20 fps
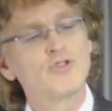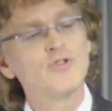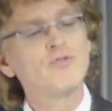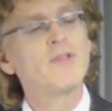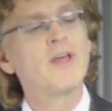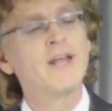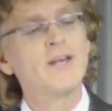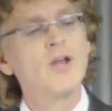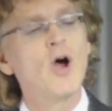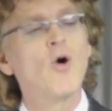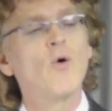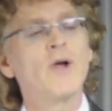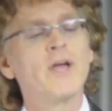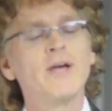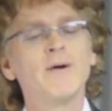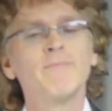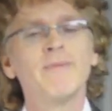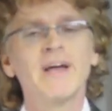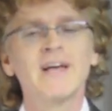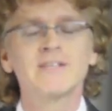do they know
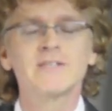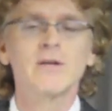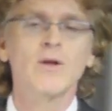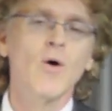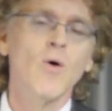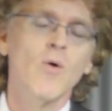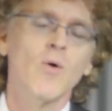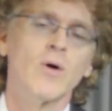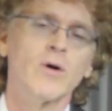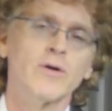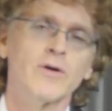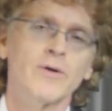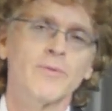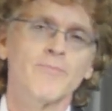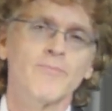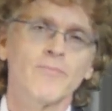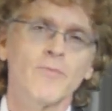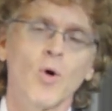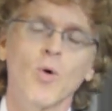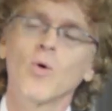him as Lord
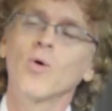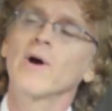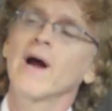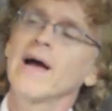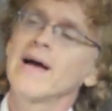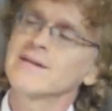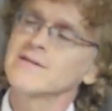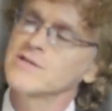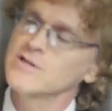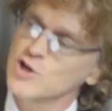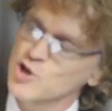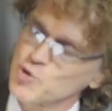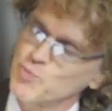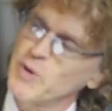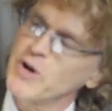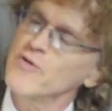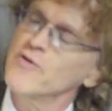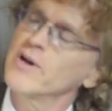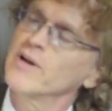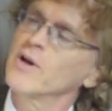or as the
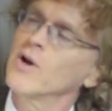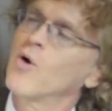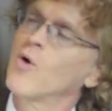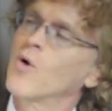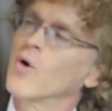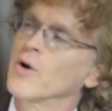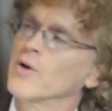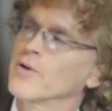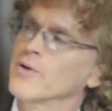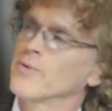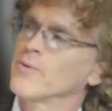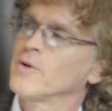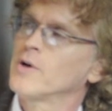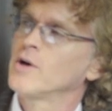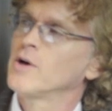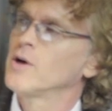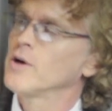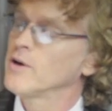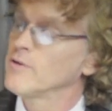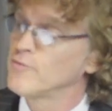Spirit Lord?
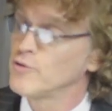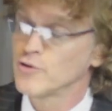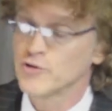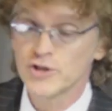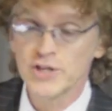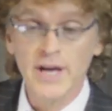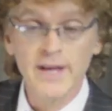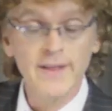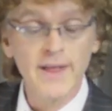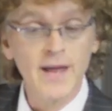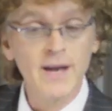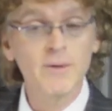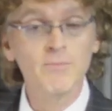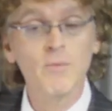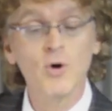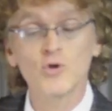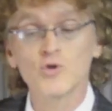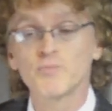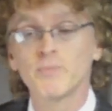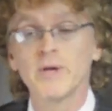If you say that in
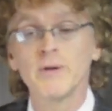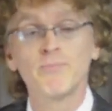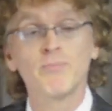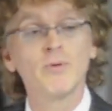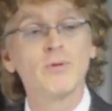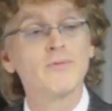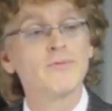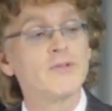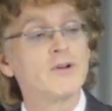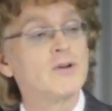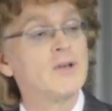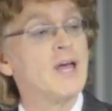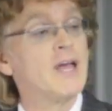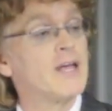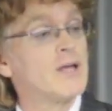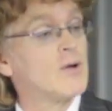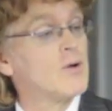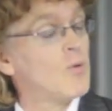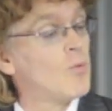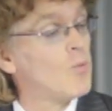most people, they're
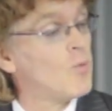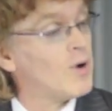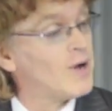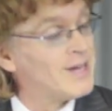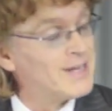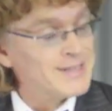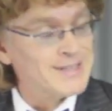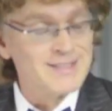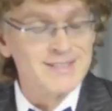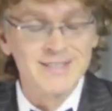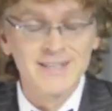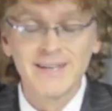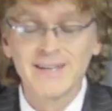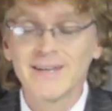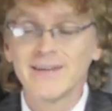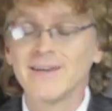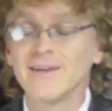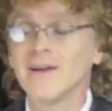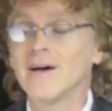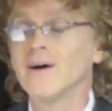like, what?
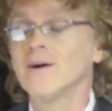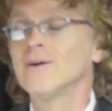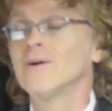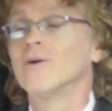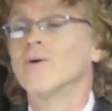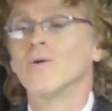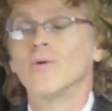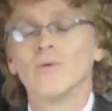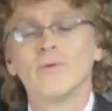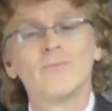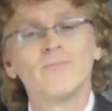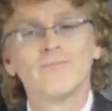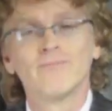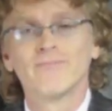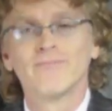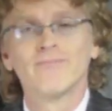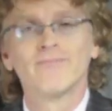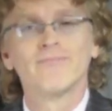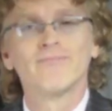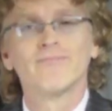No.
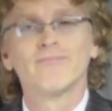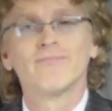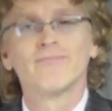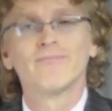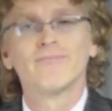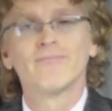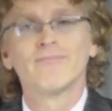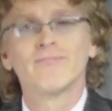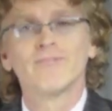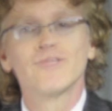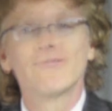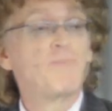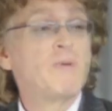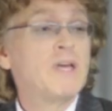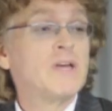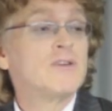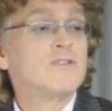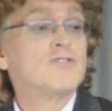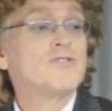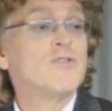It's
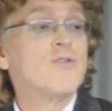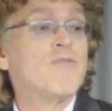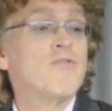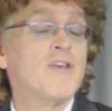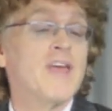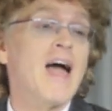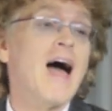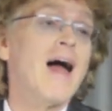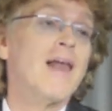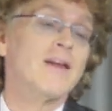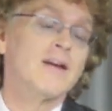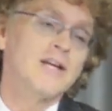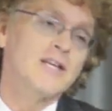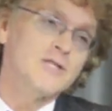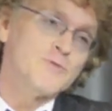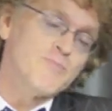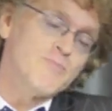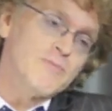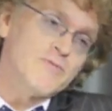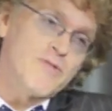because their
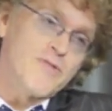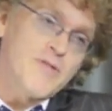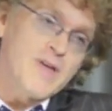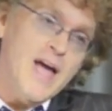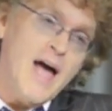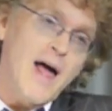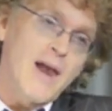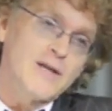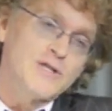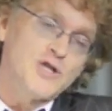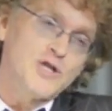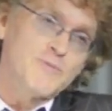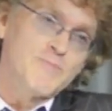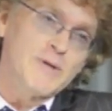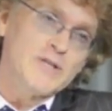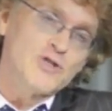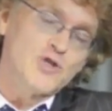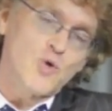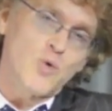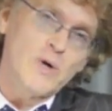theology's, theology's
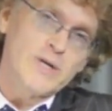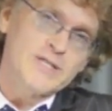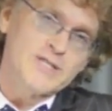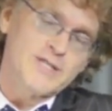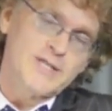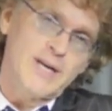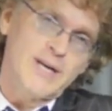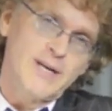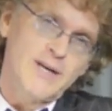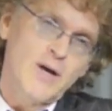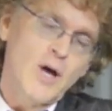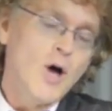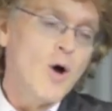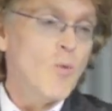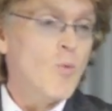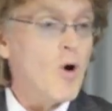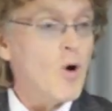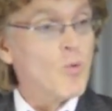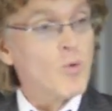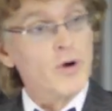been twisted.
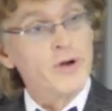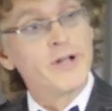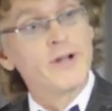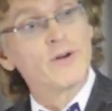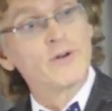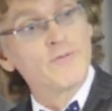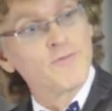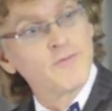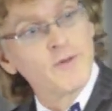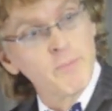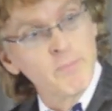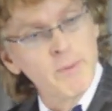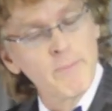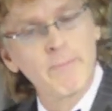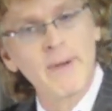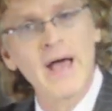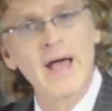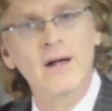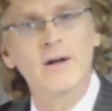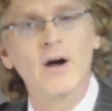Well, we're here to flip
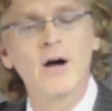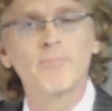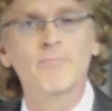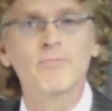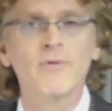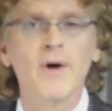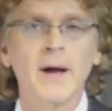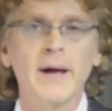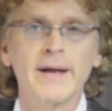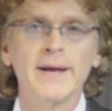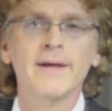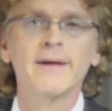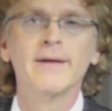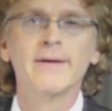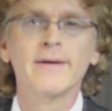it back upright.